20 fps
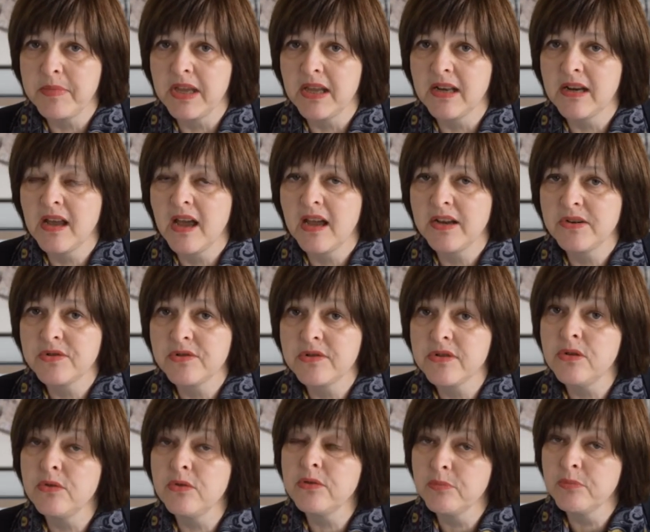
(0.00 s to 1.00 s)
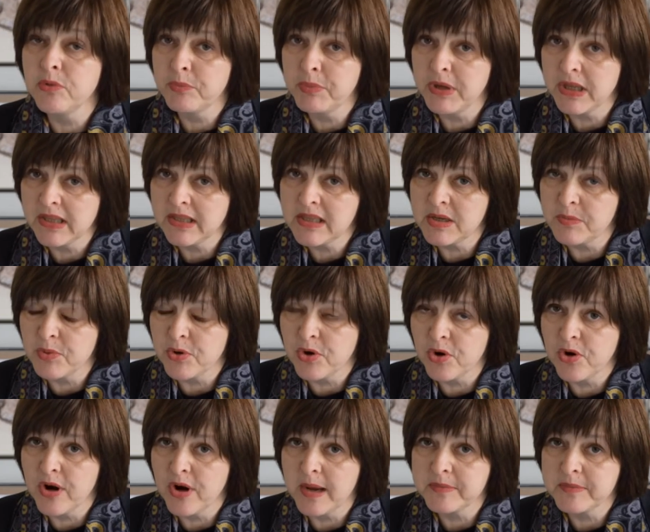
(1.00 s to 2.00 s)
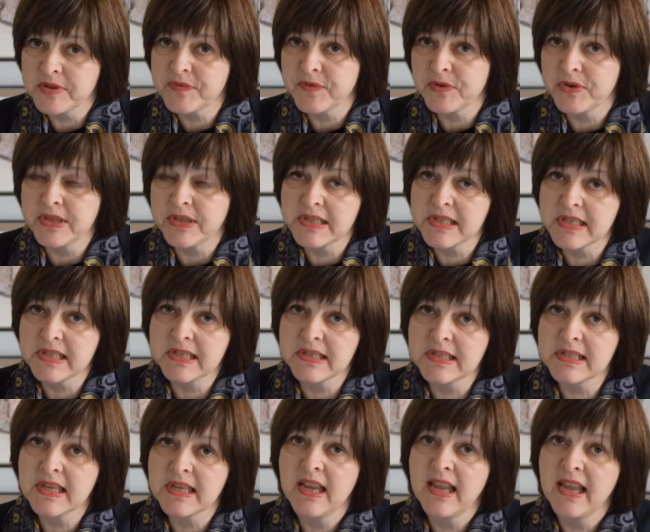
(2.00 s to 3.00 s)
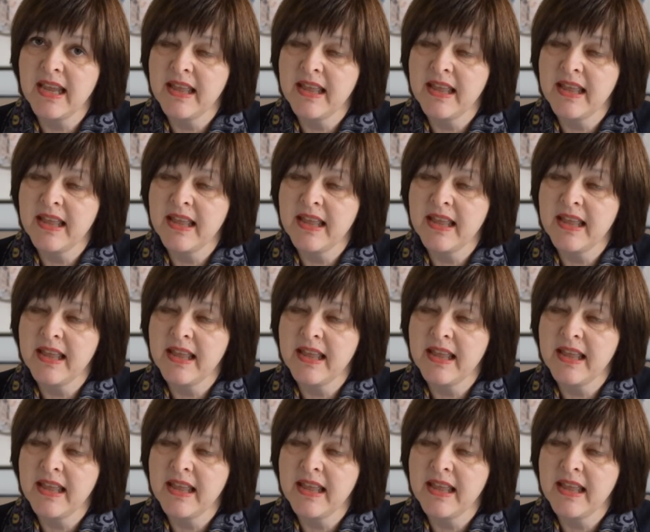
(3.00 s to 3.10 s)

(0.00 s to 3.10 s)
in under youth mobility programs, for instance.